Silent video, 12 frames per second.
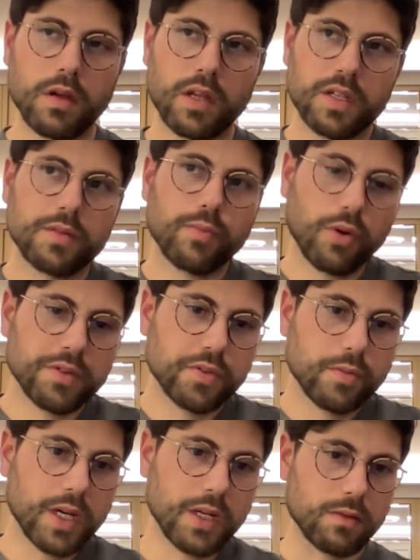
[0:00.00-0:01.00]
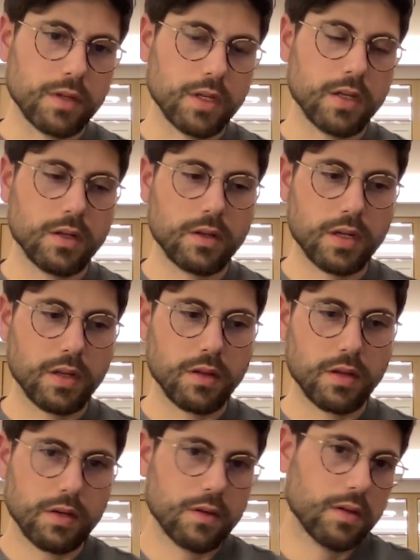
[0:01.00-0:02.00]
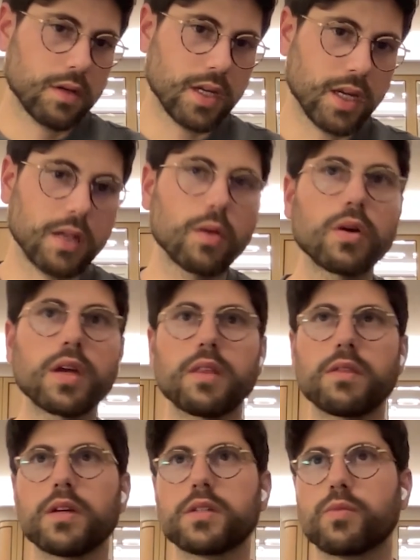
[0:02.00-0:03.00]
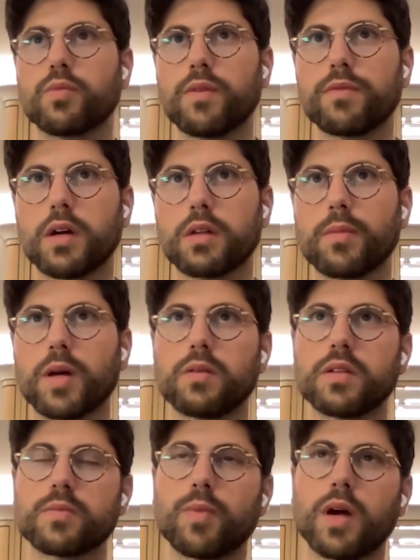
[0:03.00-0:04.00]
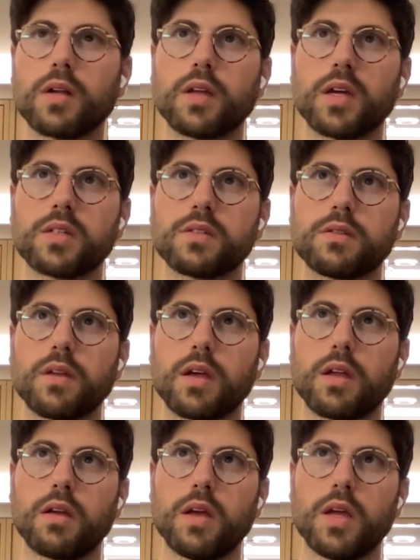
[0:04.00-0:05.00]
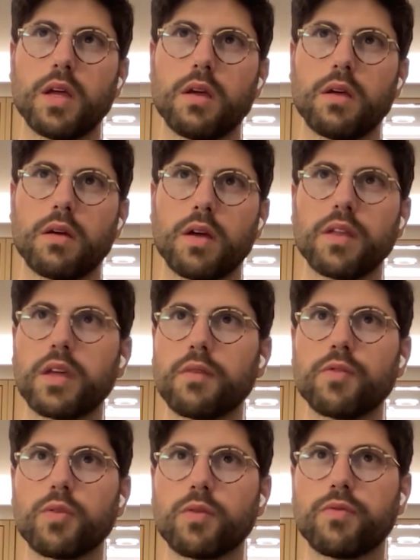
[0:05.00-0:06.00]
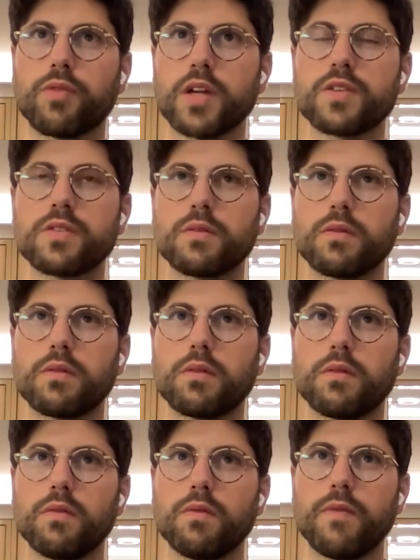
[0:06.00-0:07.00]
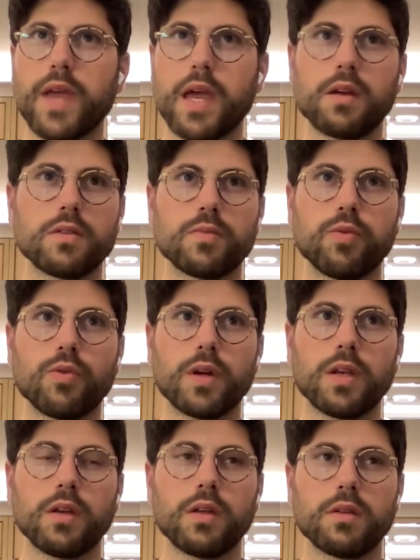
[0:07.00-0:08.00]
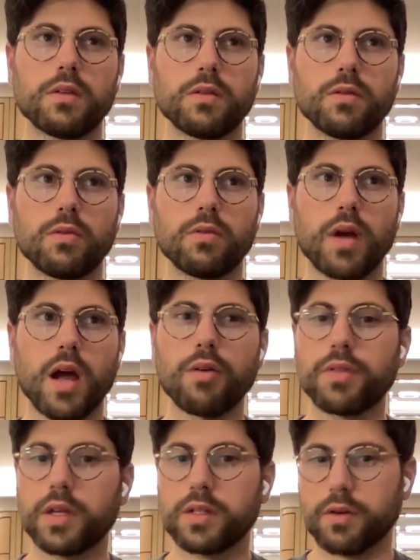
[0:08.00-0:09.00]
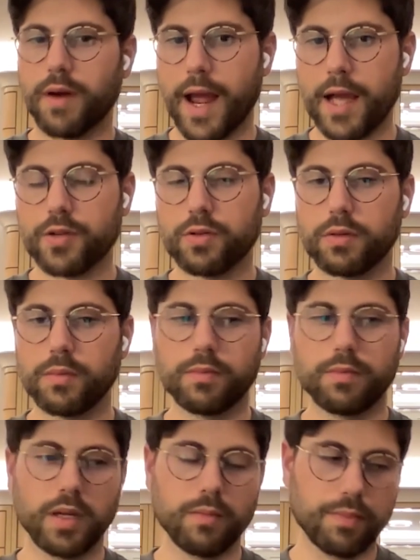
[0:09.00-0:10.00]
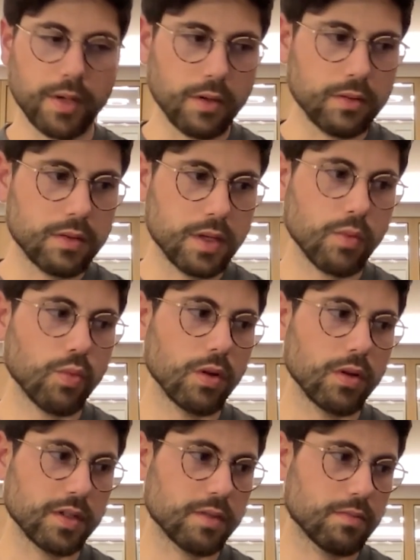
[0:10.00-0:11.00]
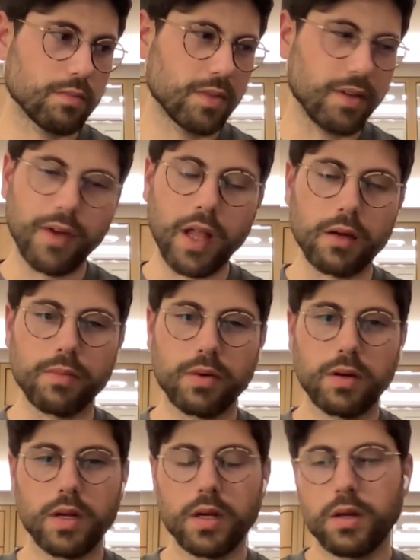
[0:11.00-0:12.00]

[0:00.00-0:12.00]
and it's important to zoom out and and i think again look at things that we've talked about in this podcast that i think give you a fresh vantage point into how things are actually being built and will ex- develop